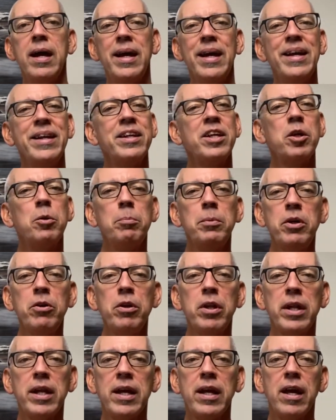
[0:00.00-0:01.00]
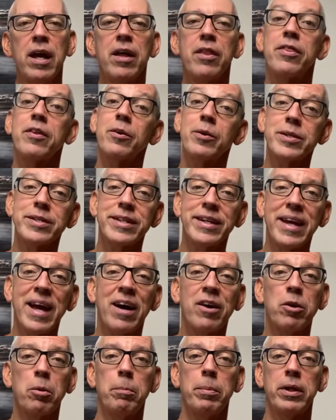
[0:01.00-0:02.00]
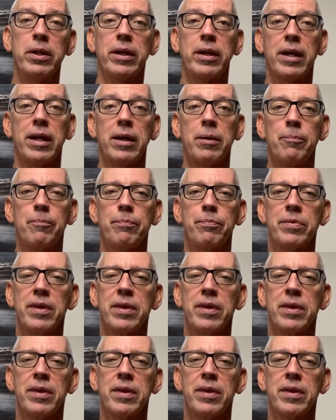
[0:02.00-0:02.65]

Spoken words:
In community, there is accountability.